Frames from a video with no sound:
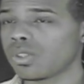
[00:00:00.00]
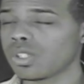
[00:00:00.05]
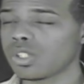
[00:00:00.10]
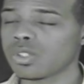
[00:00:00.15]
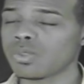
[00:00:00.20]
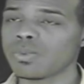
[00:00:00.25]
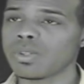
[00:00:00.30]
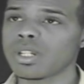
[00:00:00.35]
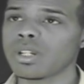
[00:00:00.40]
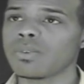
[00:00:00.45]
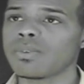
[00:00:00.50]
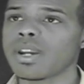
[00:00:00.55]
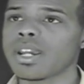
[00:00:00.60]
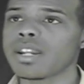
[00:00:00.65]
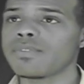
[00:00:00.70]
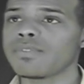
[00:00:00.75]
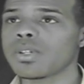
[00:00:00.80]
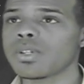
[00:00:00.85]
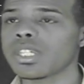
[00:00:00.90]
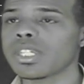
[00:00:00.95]
the sweeter, right?
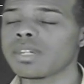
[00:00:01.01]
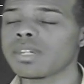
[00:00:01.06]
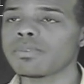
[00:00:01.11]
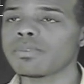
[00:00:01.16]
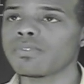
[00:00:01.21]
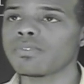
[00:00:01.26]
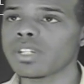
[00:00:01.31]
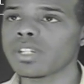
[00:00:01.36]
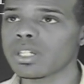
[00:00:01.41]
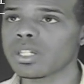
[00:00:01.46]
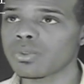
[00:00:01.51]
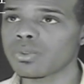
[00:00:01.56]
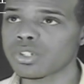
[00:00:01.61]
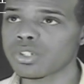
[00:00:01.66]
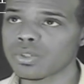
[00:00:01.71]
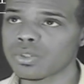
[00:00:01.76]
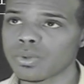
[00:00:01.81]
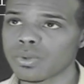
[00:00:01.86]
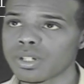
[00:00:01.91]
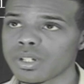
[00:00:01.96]
If you can keep your video
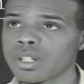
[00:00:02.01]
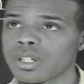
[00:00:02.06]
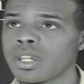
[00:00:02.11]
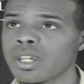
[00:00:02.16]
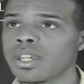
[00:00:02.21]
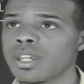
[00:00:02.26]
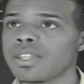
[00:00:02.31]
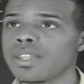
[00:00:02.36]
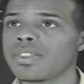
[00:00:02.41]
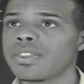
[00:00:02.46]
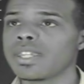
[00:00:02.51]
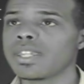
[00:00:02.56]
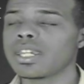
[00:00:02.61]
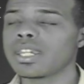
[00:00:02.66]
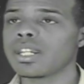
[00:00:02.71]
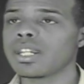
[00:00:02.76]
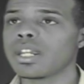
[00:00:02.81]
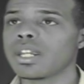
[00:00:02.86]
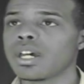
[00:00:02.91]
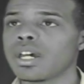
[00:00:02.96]
short,
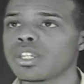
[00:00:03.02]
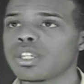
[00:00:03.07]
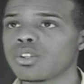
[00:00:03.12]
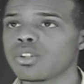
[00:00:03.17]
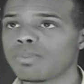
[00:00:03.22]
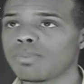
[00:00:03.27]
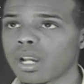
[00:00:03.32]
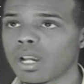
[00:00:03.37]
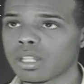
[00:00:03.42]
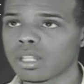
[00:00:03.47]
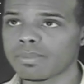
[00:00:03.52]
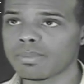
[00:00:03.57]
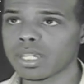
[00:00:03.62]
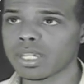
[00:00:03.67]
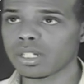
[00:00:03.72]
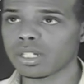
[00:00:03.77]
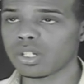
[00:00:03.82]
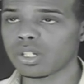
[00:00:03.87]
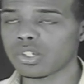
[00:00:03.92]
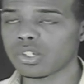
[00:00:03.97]
then you'd probably be
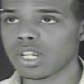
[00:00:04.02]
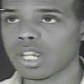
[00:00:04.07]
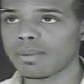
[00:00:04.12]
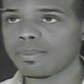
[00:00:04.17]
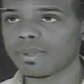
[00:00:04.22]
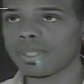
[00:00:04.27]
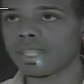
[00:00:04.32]
in good shape.